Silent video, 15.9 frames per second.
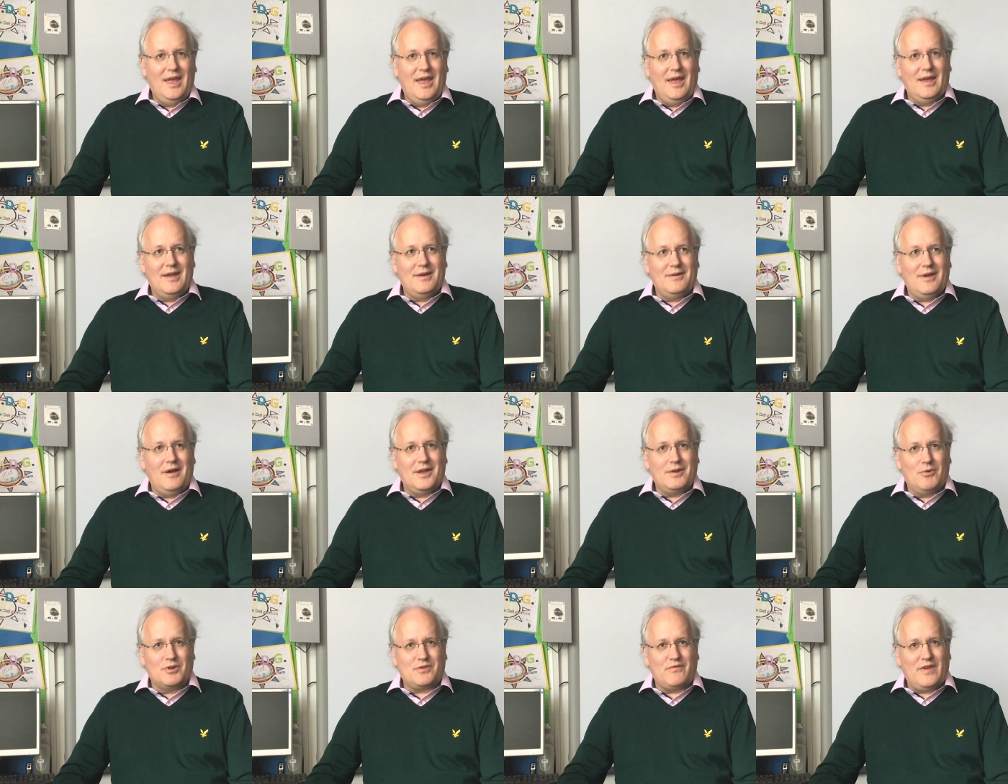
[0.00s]
I
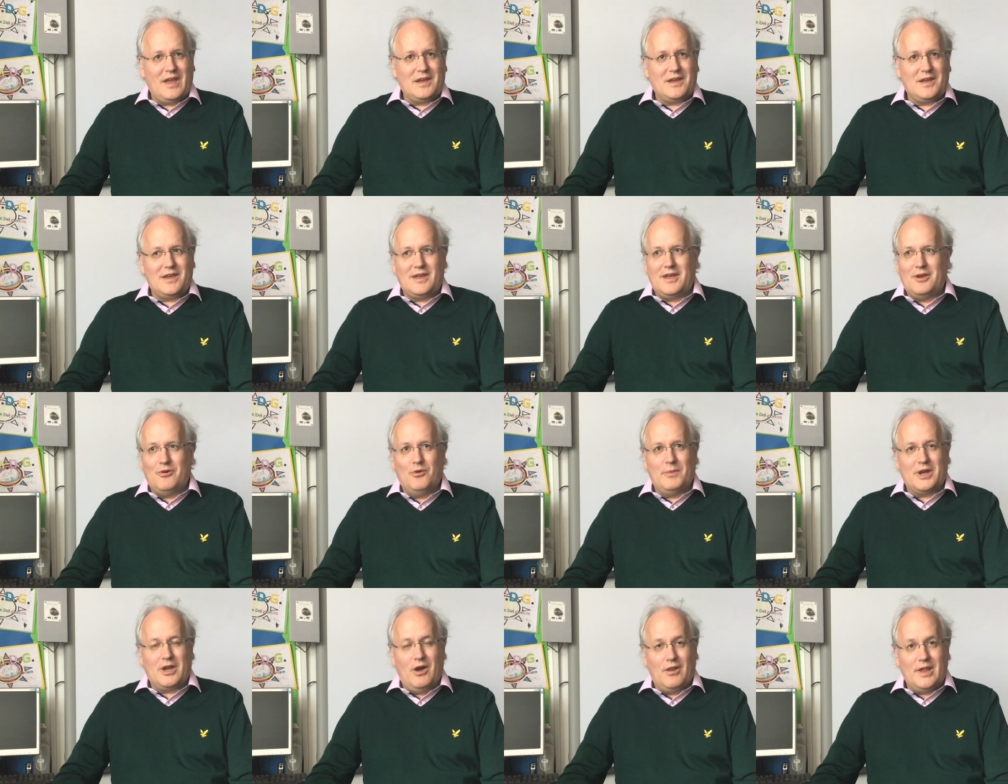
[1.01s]
want to thank all my
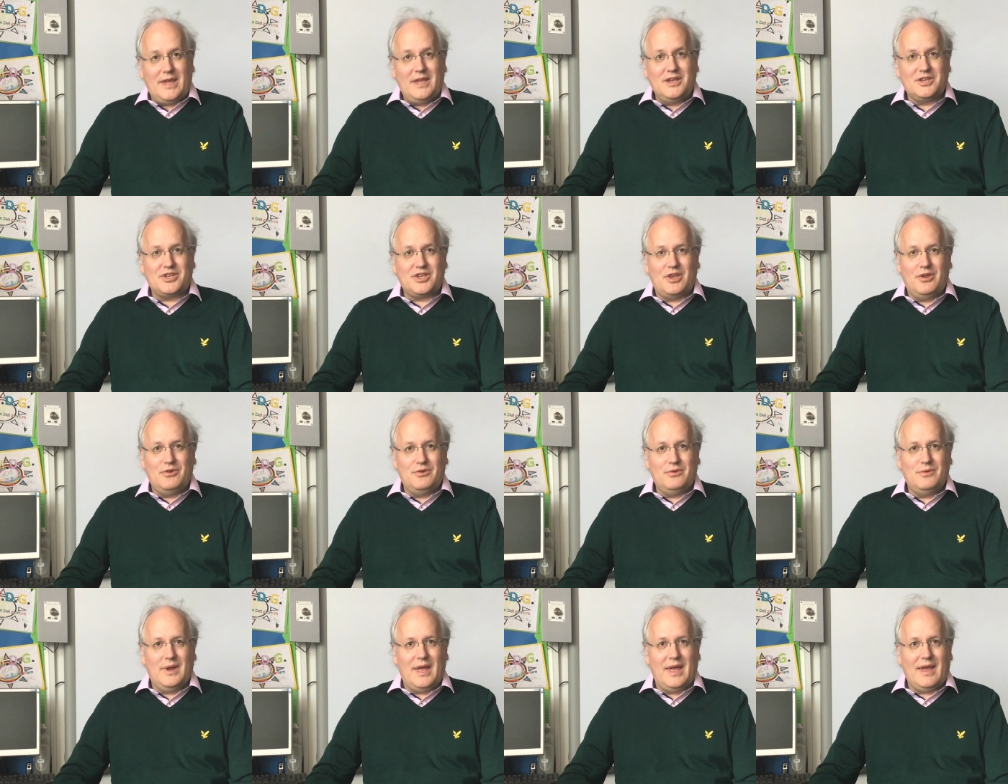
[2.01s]
colleagues
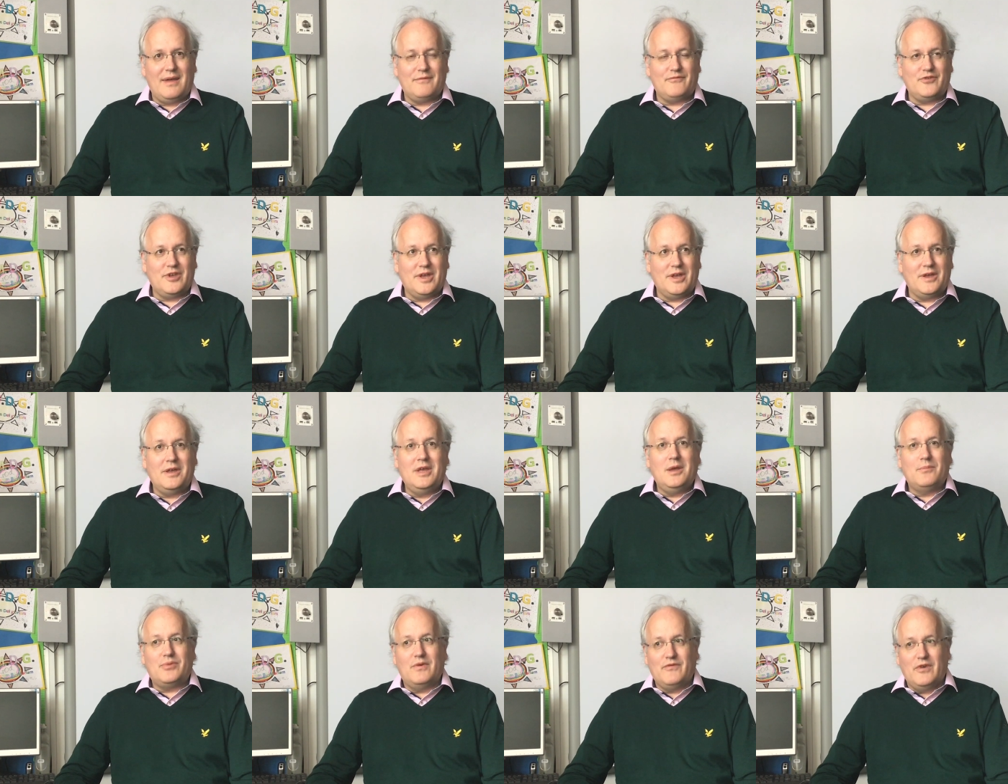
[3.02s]
who have
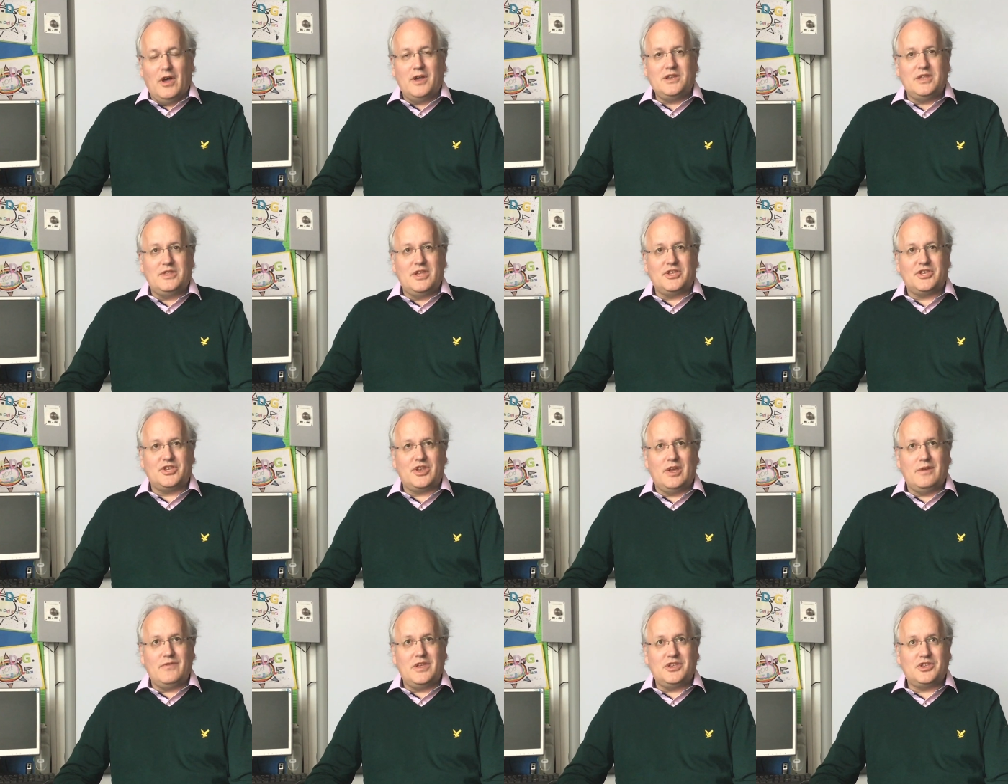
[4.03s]
provided this
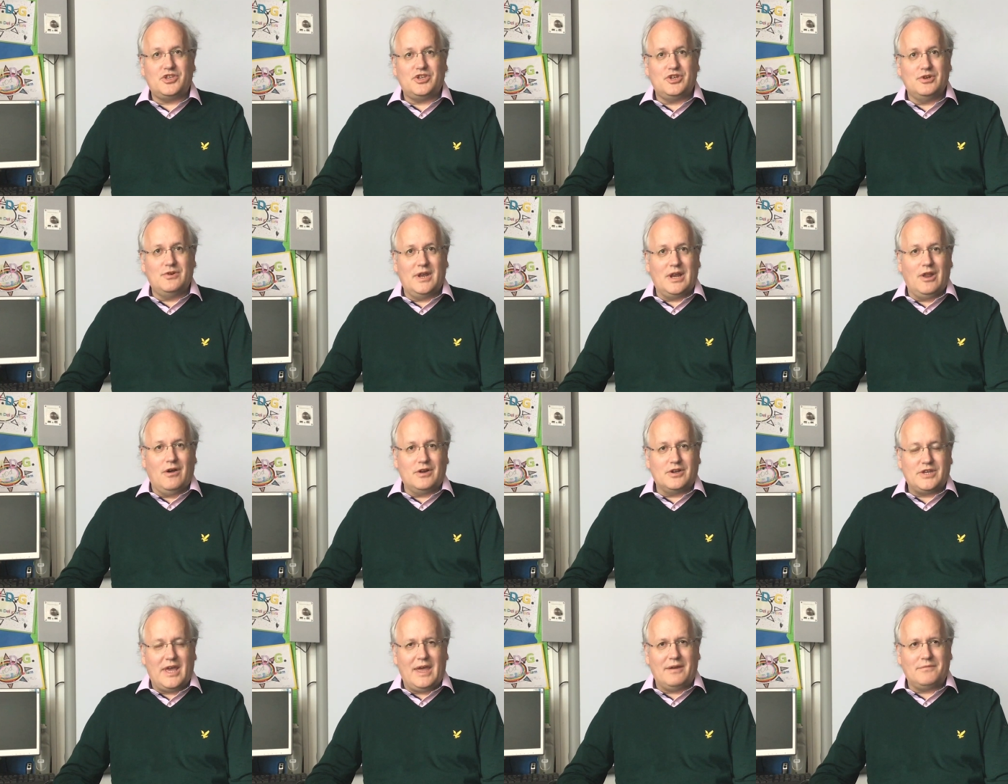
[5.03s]
service during
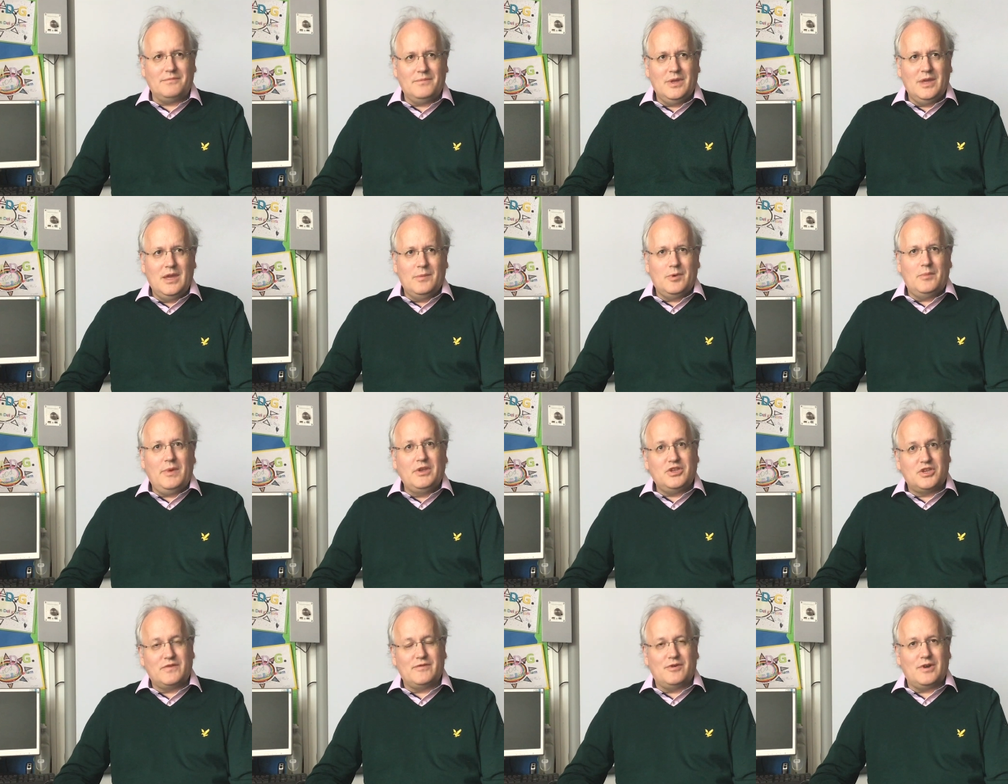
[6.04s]
lockdown, but
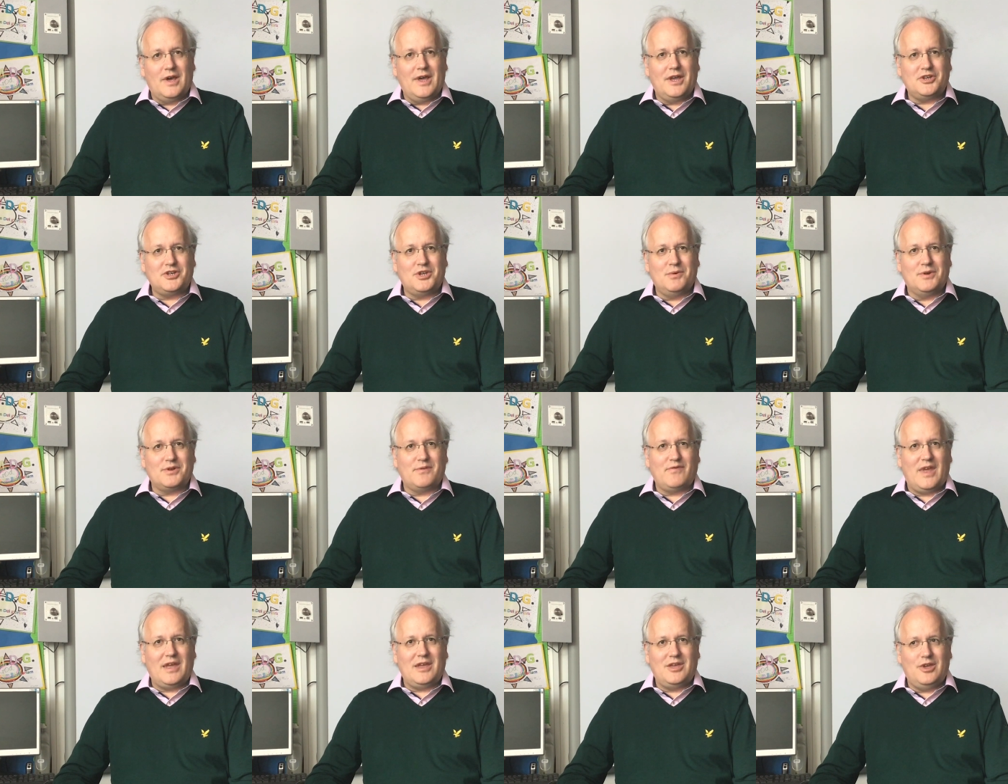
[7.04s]
most of all I actually want to
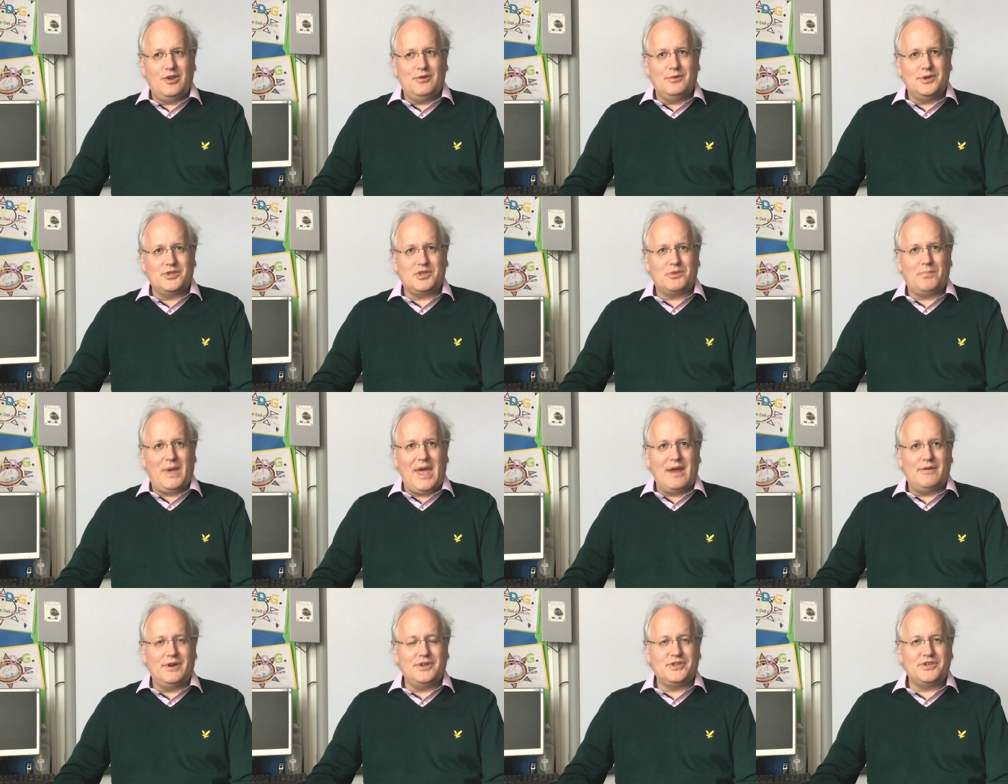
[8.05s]
thank you as
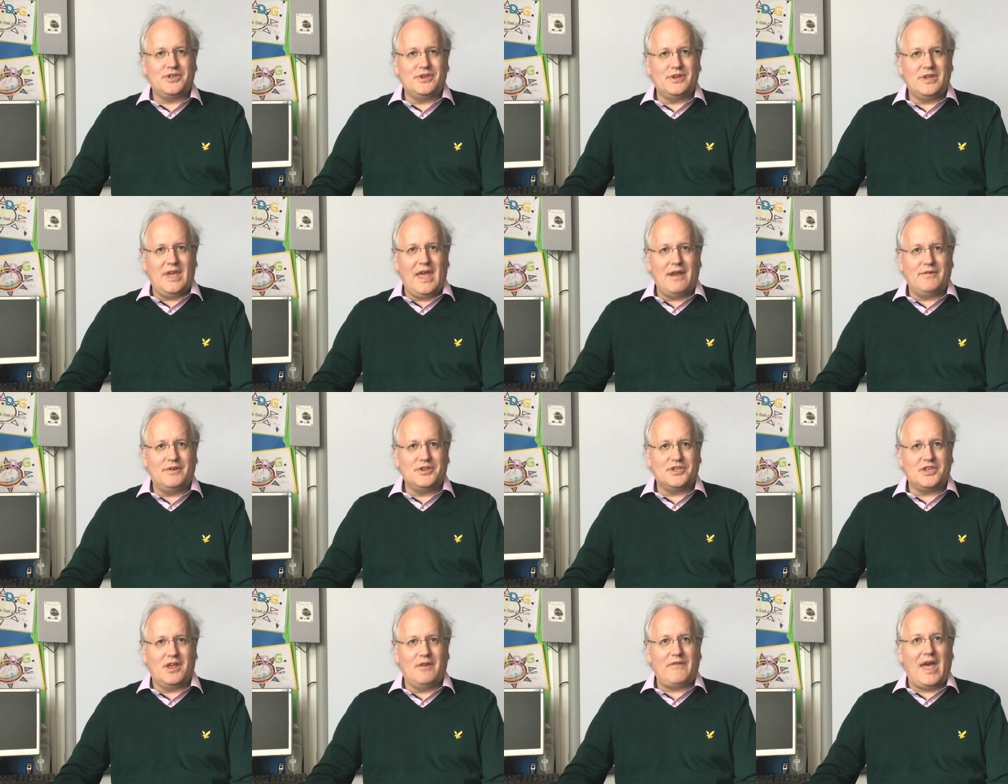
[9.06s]
parents and carers
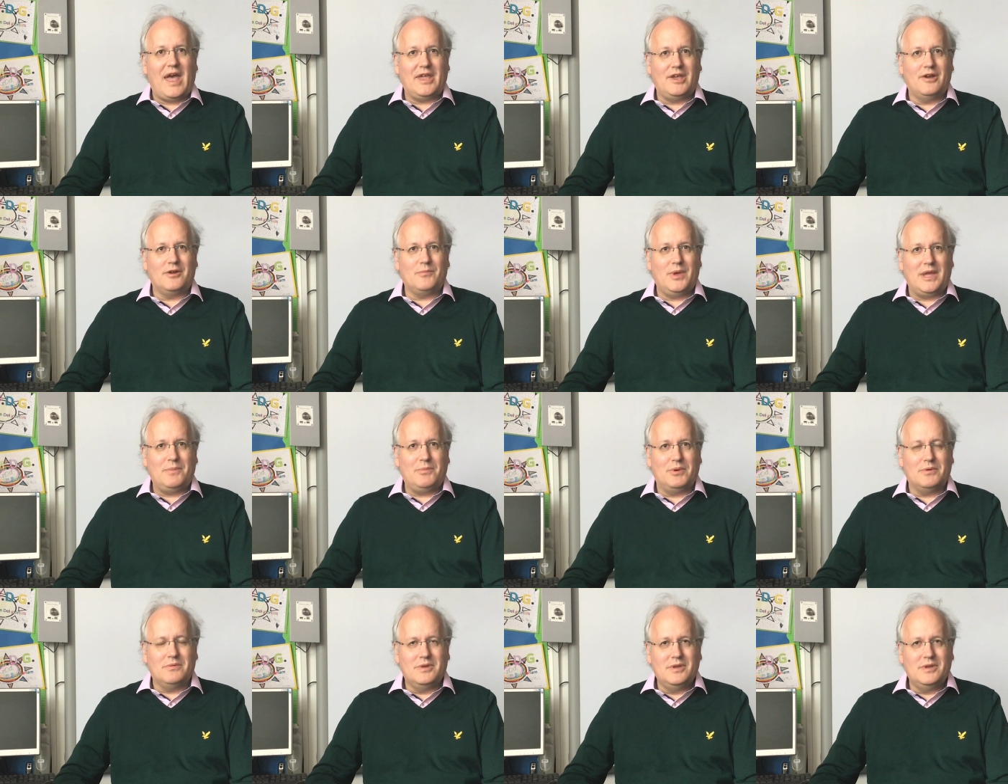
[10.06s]
of our young people.